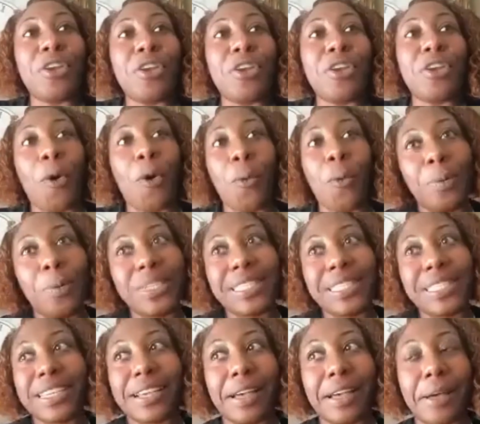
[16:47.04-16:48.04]
what was to
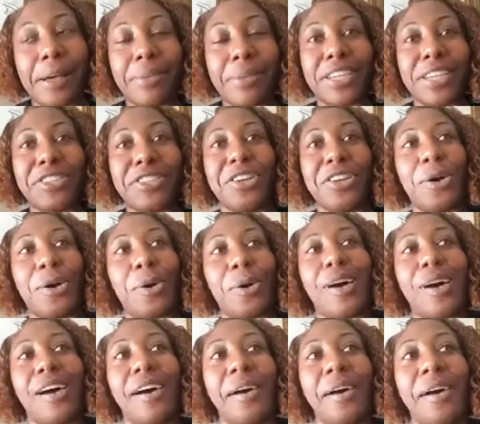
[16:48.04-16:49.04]
come because, you know,
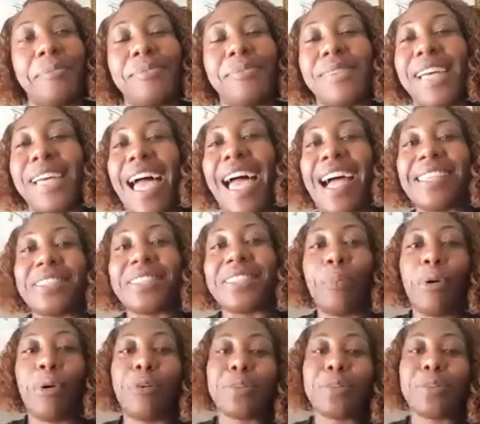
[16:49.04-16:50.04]
as the
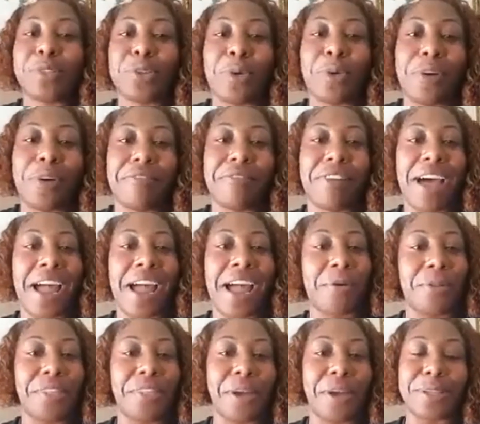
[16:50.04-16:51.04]
post was going viral,
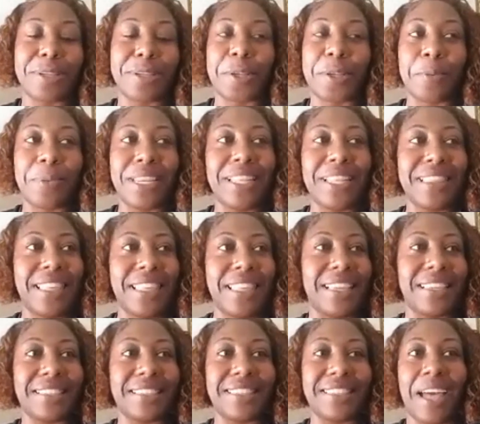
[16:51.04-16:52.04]
there were so many
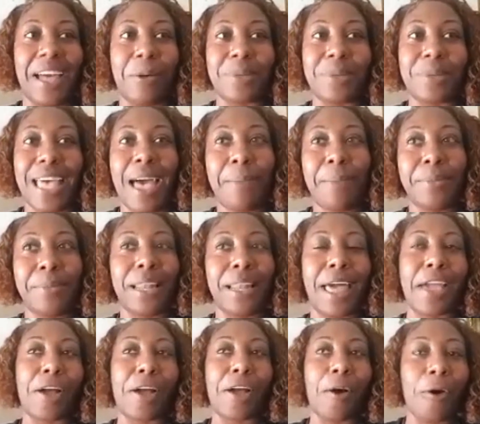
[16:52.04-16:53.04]
things that was happening, like,
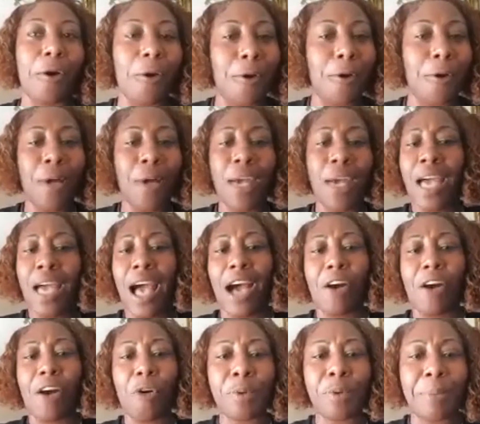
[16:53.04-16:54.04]
oh, I
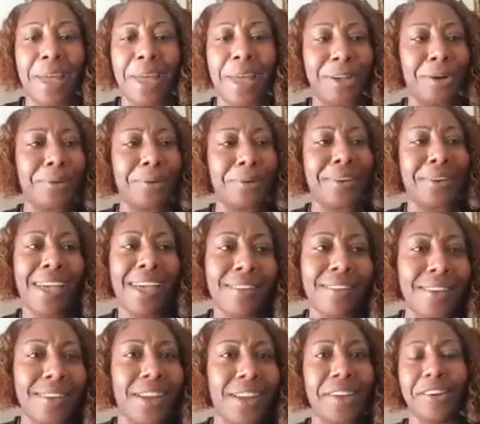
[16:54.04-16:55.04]
hope nobody go down
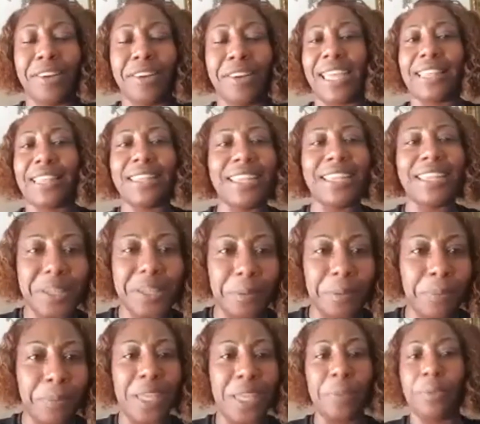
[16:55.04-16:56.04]
there. You know, they lynching
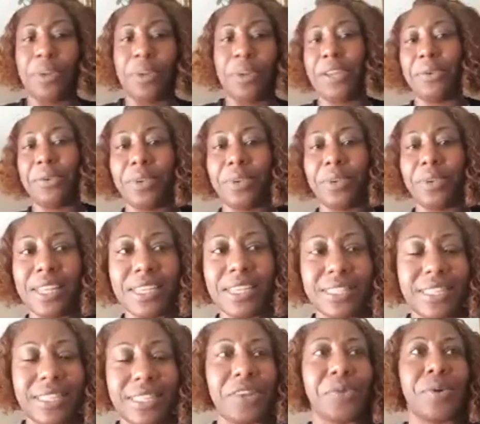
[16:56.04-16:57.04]
people, they doing this, they
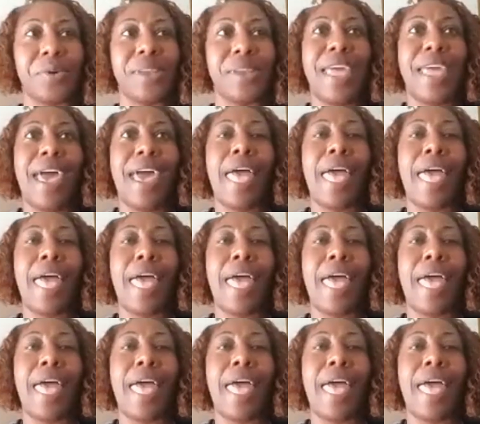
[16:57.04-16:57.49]
doing that.